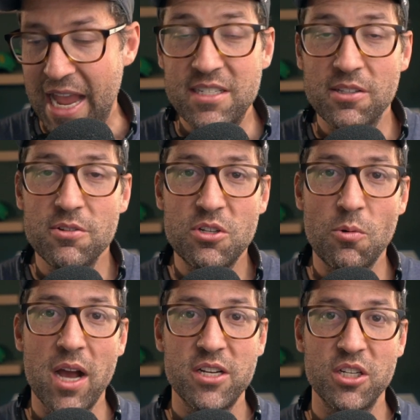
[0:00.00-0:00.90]
Hate to lose
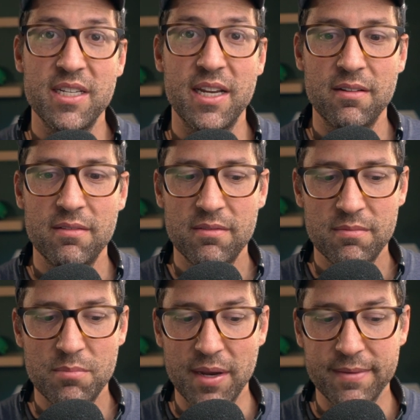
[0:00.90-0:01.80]
to Washington,
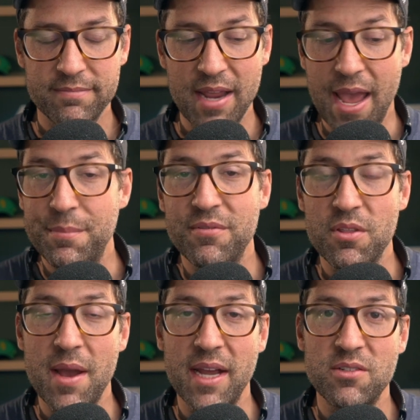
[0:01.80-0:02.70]
but happy for
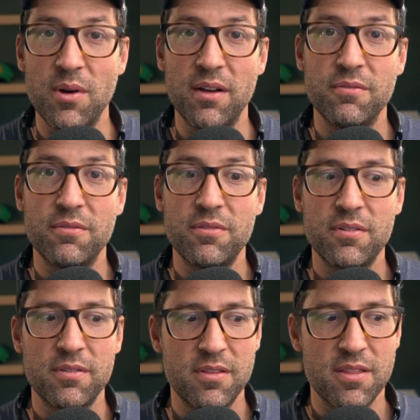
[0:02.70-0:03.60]
the Pac-12
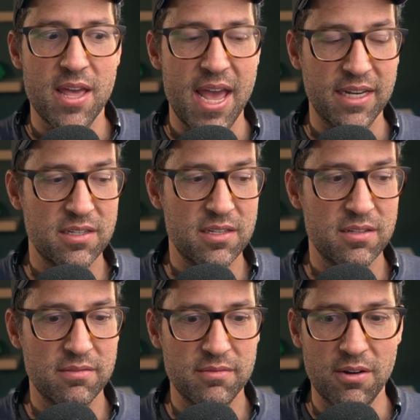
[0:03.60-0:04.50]

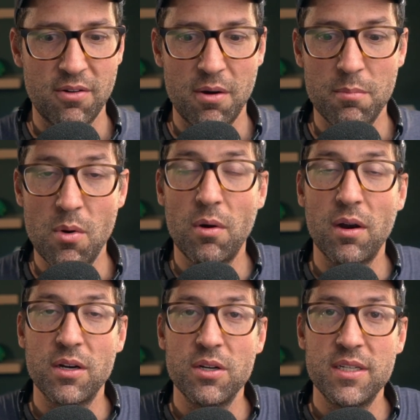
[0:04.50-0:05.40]
that there are
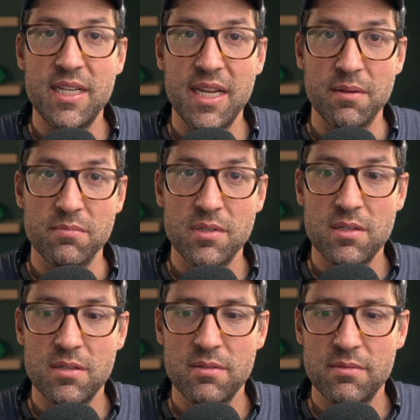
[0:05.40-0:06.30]
more good
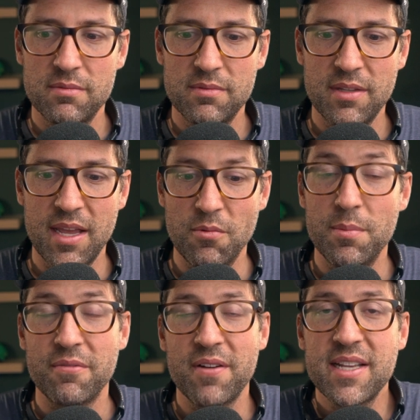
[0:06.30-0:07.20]
teams. It will
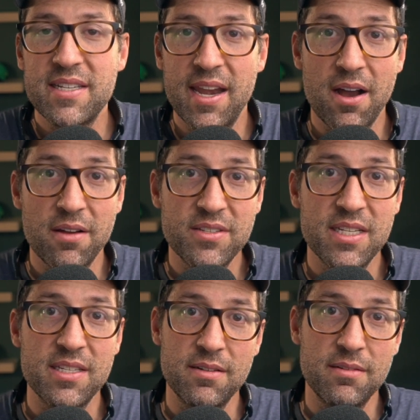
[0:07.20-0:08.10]
be a fascinating
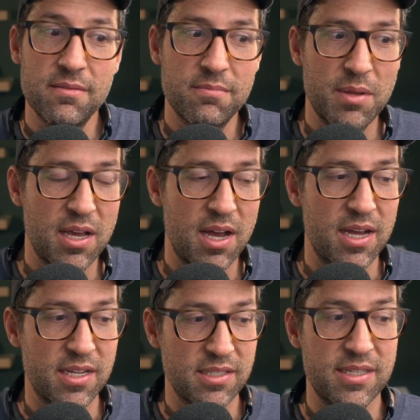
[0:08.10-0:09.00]
offseason
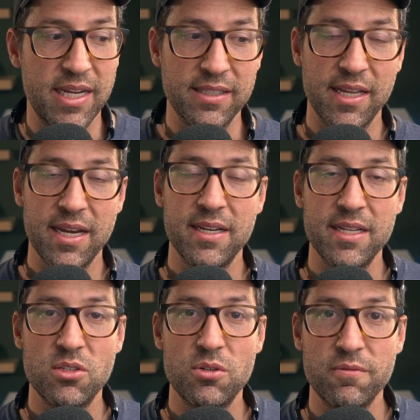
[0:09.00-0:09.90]
because Dan Lanning
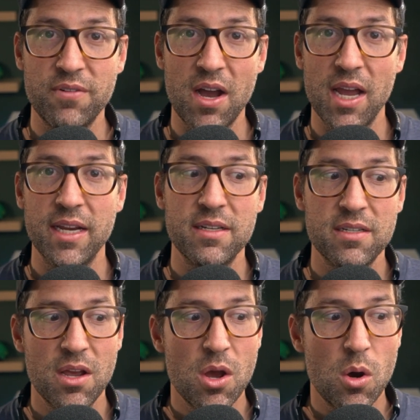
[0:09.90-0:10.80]
needs to
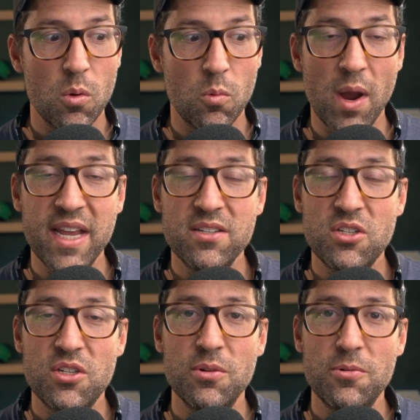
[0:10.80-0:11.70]
find
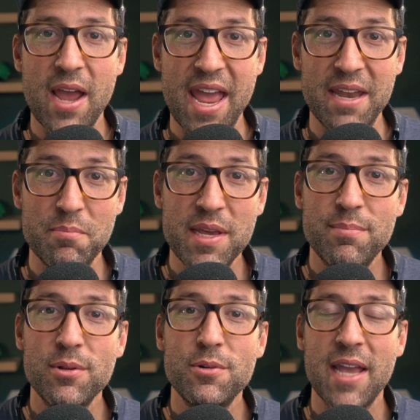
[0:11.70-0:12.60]
ways to and
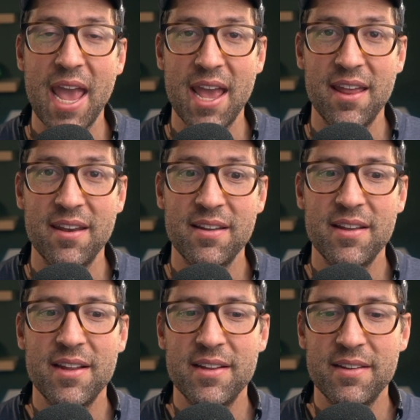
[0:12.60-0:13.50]
people who can
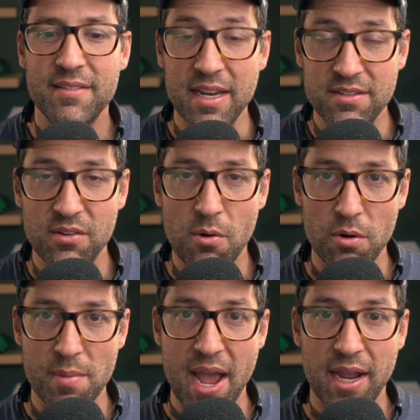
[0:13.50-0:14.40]
get to the
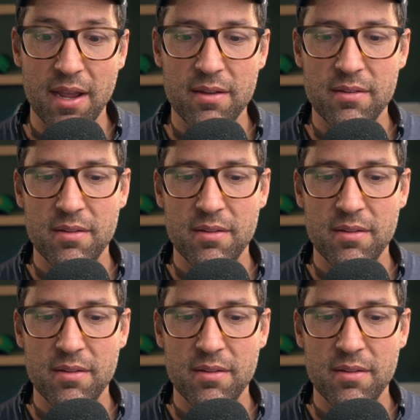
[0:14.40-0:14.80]
quarterback.